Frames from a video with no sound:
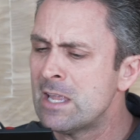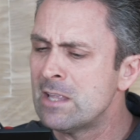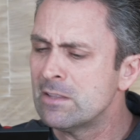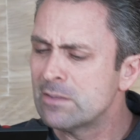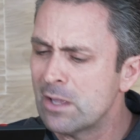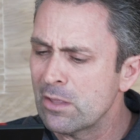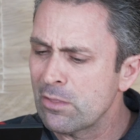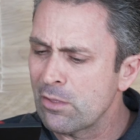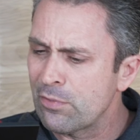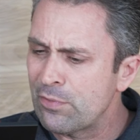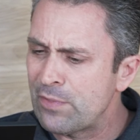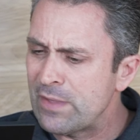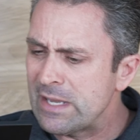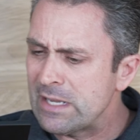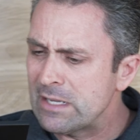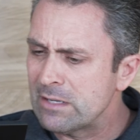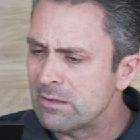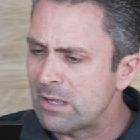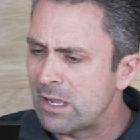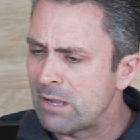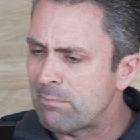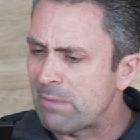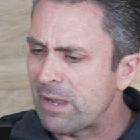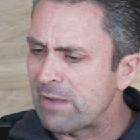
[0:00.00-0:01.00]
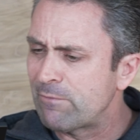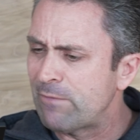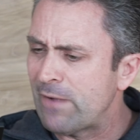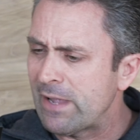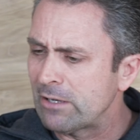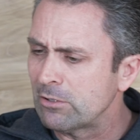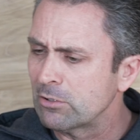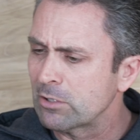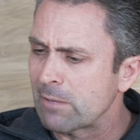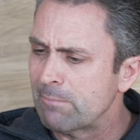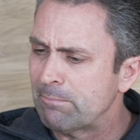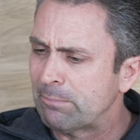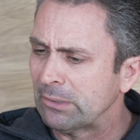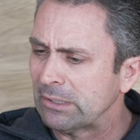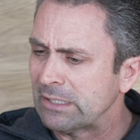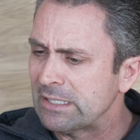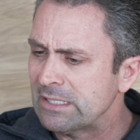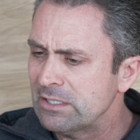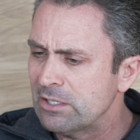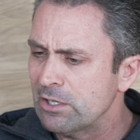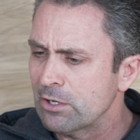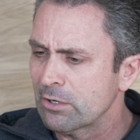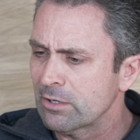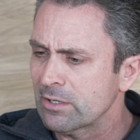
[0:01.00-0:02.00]
The other thing, uh, my final
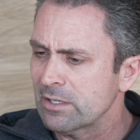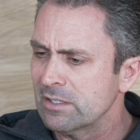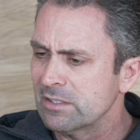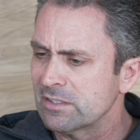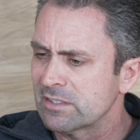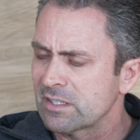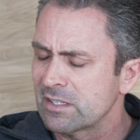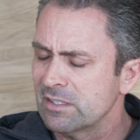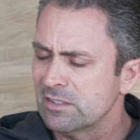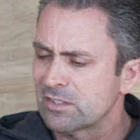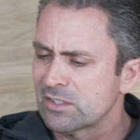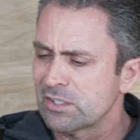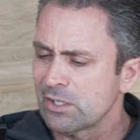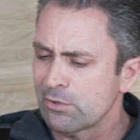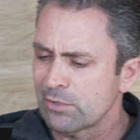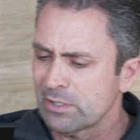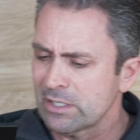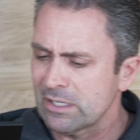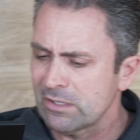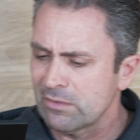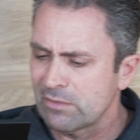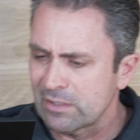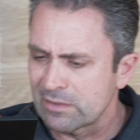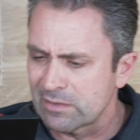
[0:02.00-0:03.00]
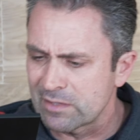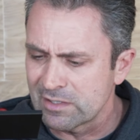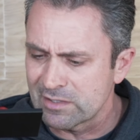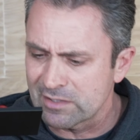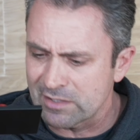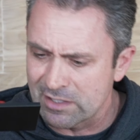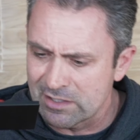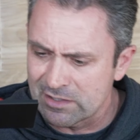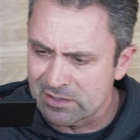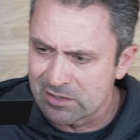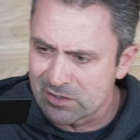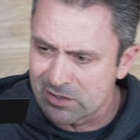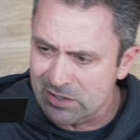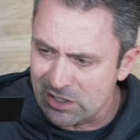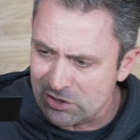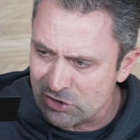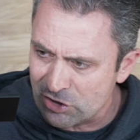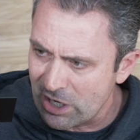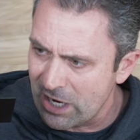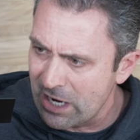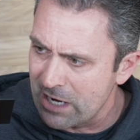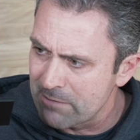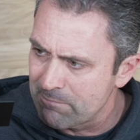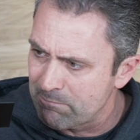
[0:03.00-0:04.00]
complaint here is considering that this is such
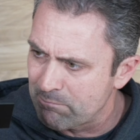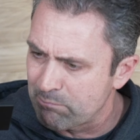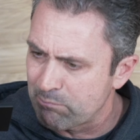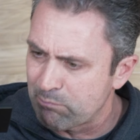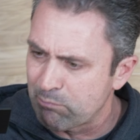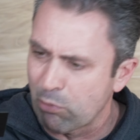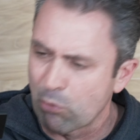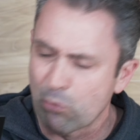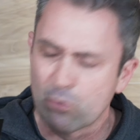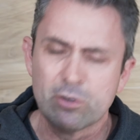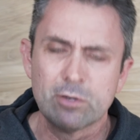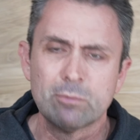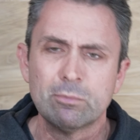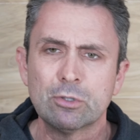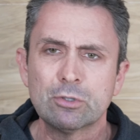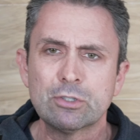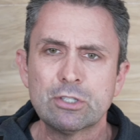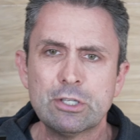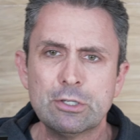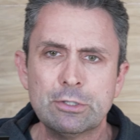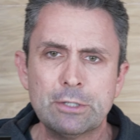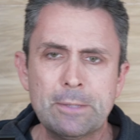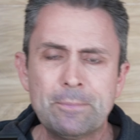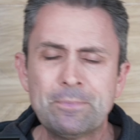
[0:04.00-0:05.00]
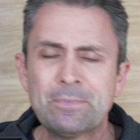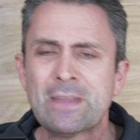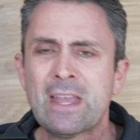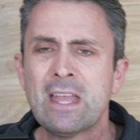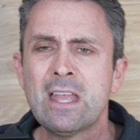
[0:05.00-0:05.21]
a portable unit,